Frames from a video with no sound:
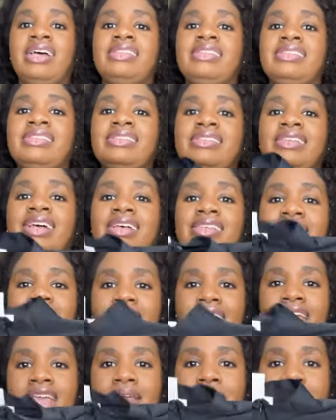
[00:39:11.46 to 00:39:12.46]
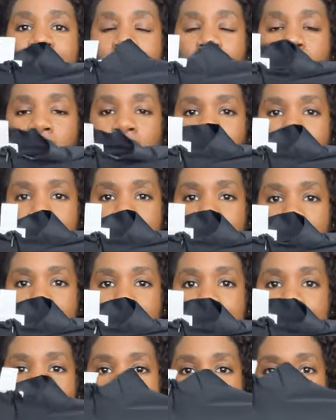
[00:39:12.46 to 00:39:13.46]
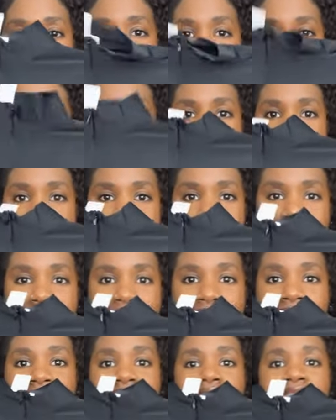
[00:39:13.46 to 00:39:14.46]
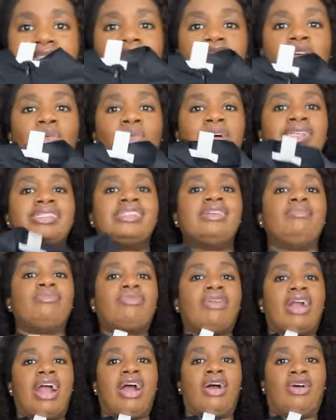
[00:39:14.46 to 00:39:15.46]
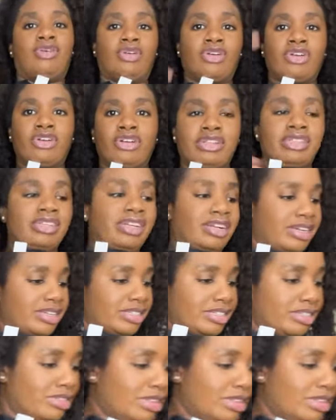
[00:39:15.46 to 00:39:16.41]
This is that same outfit in black than it was in brown earlier. So